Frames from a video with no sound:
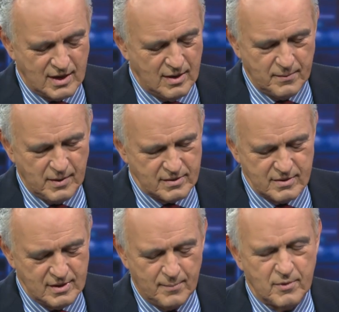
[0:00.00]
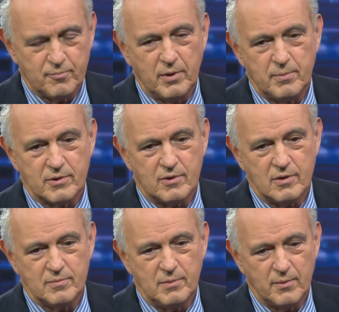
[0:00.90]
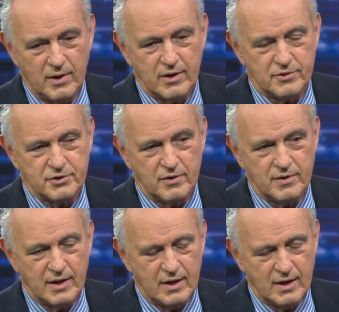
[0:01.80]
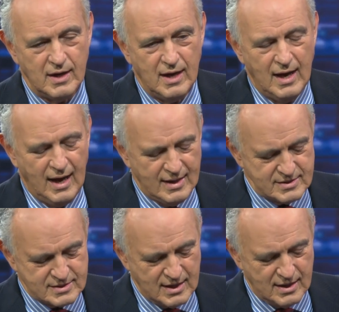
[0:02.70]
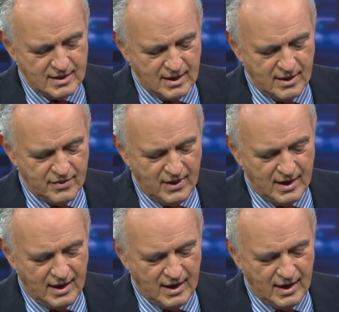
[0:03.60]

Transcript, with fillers: time. A number of people called my radio show today and said that